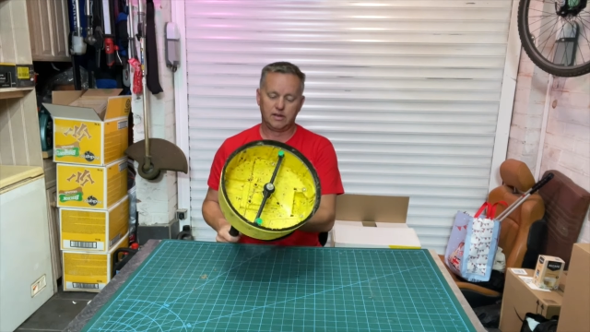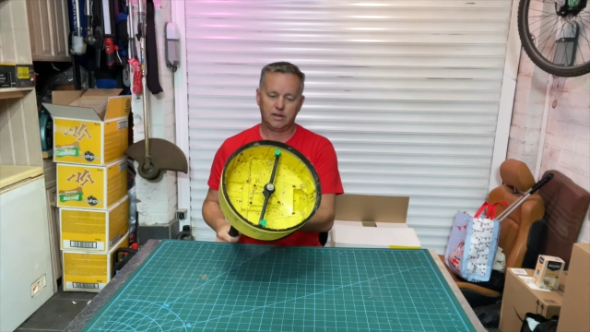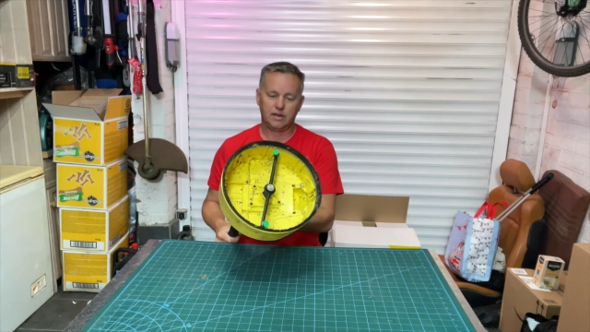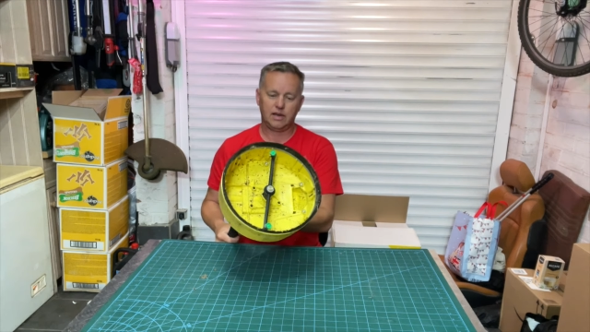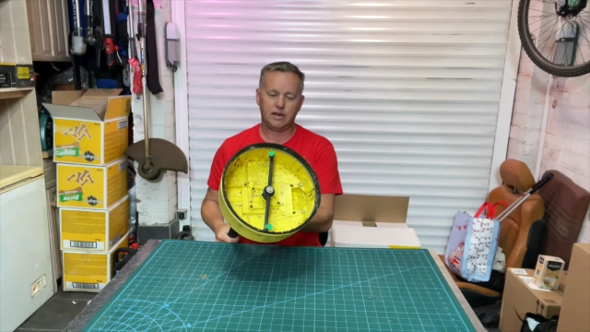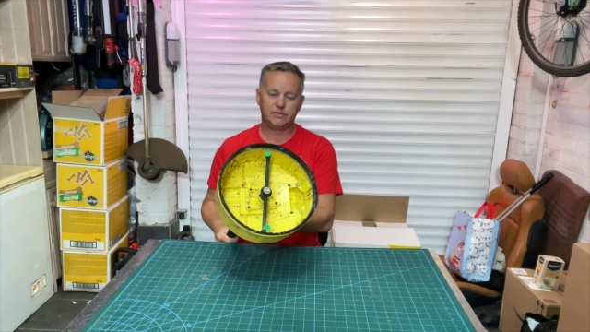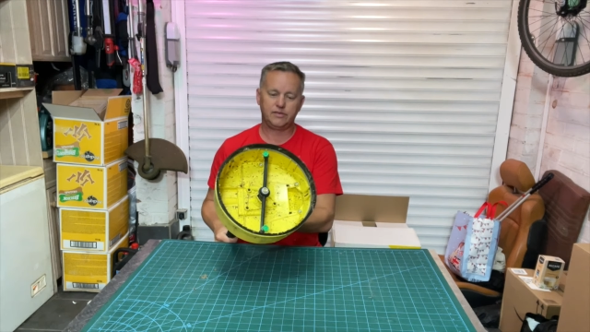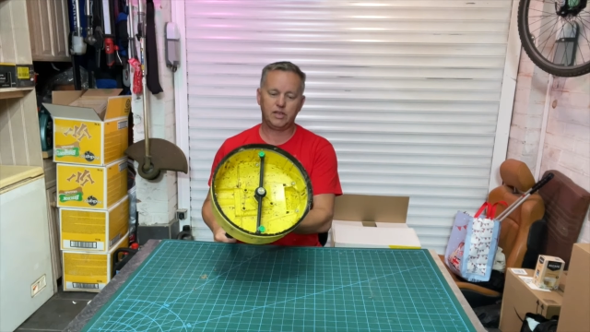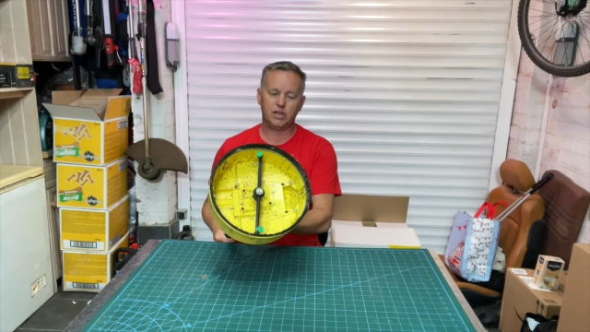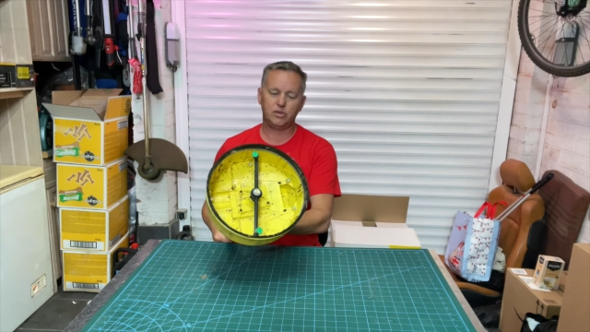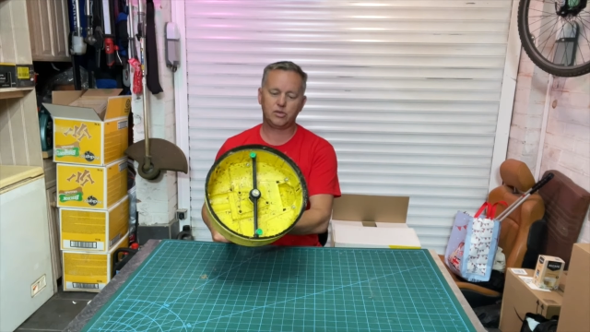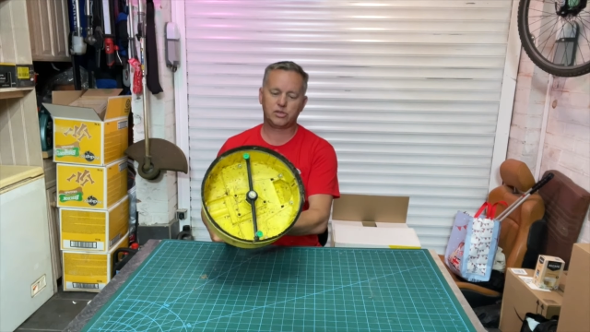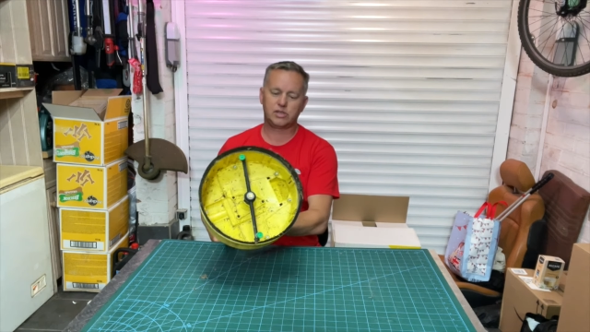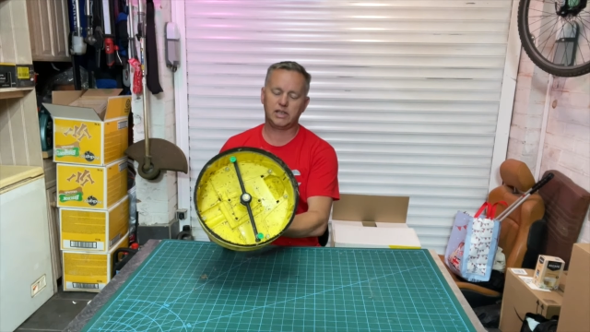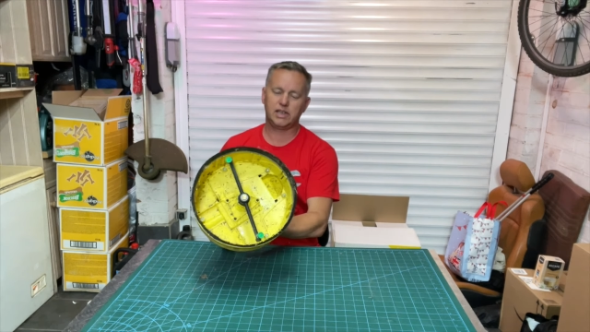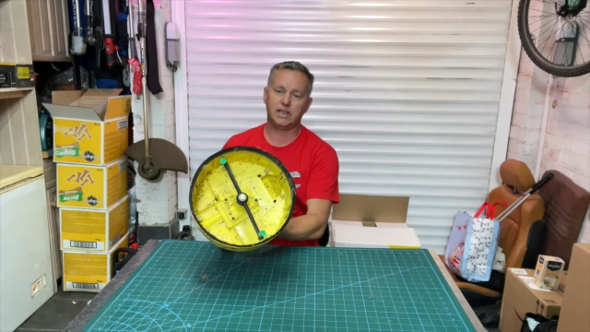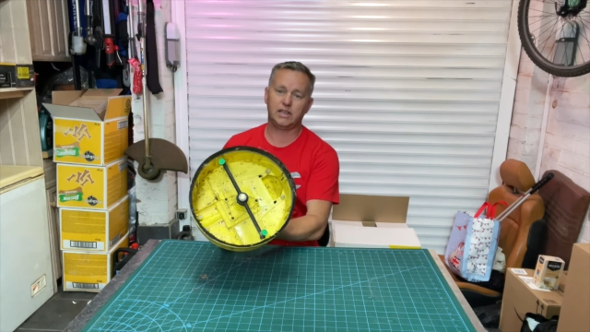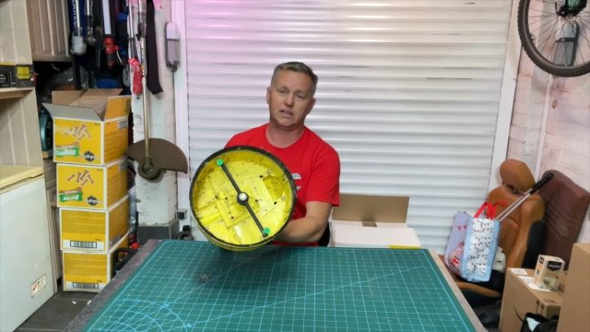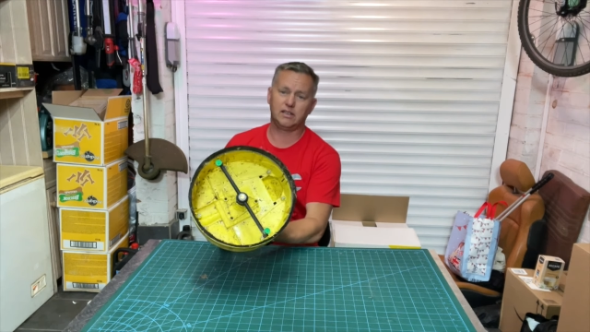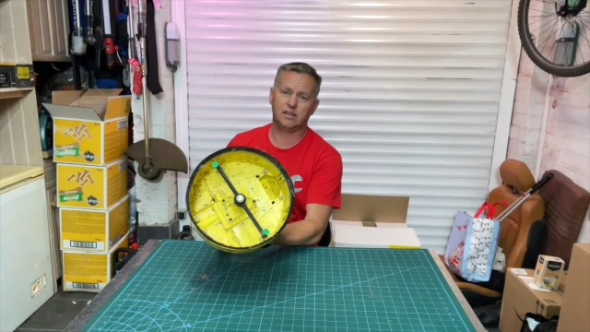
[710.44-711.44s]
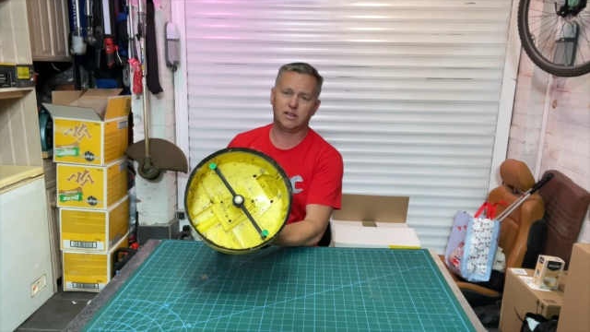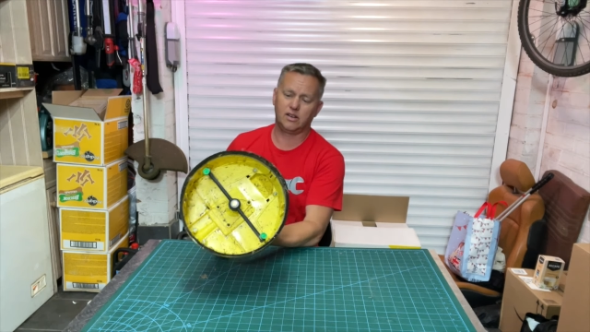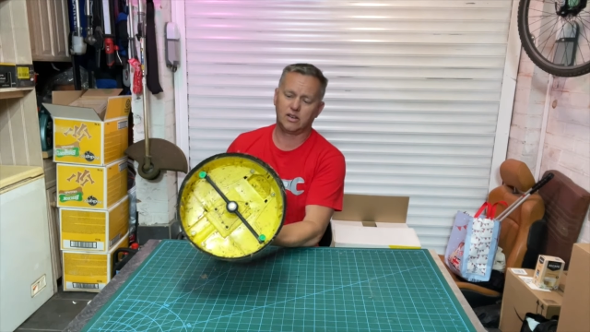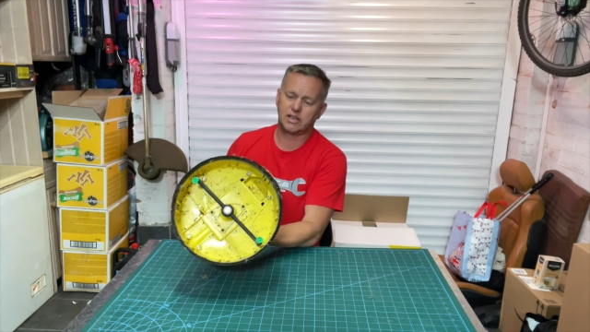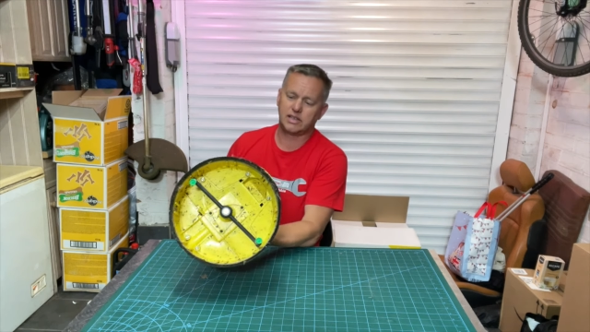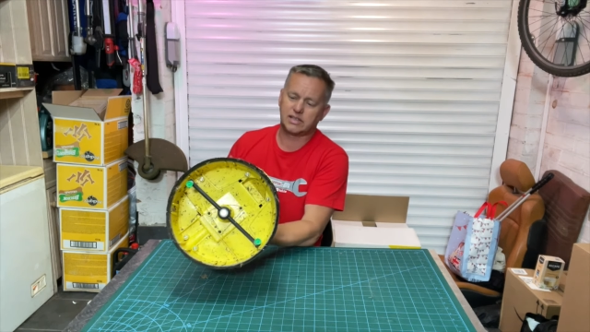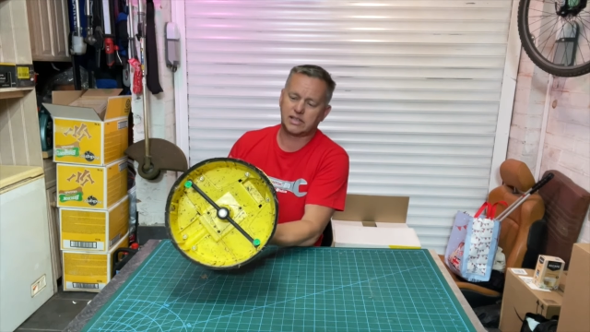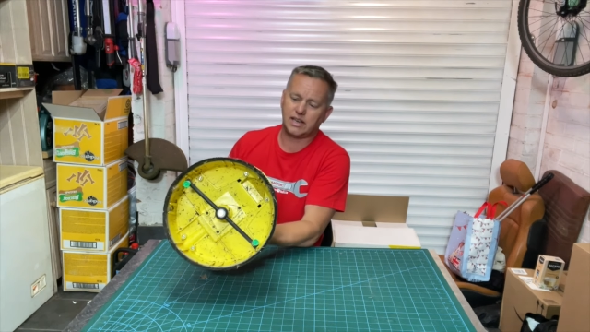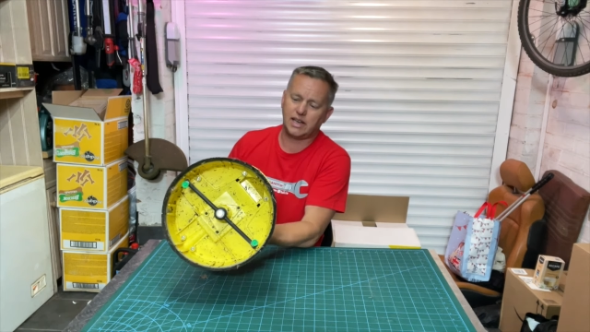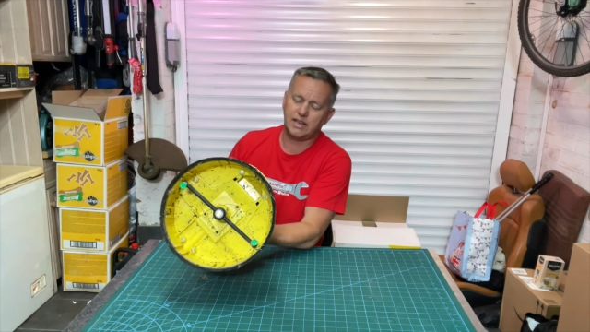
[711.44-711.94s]
I've used it, like
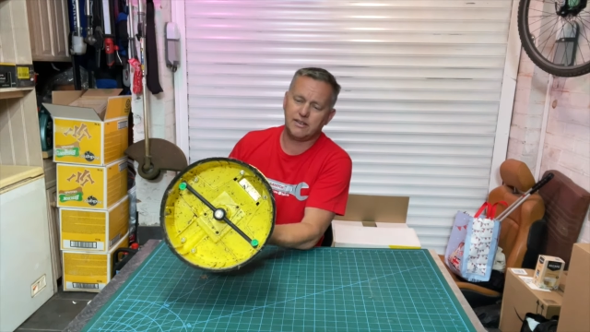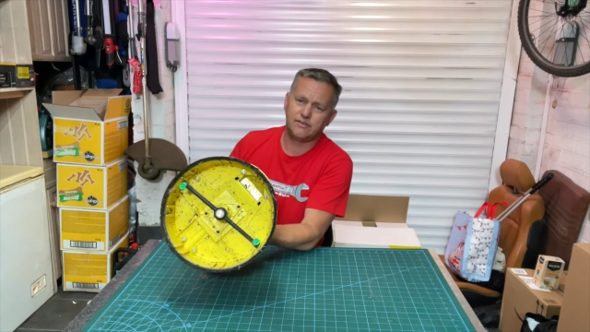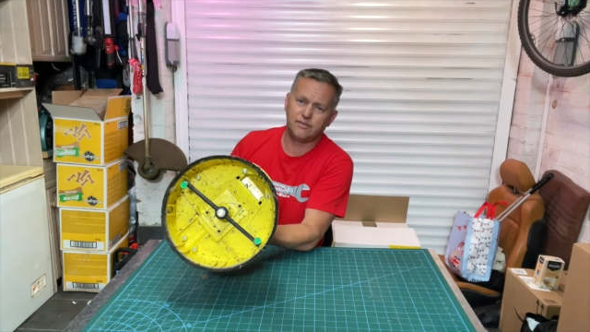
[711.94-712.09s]
I say,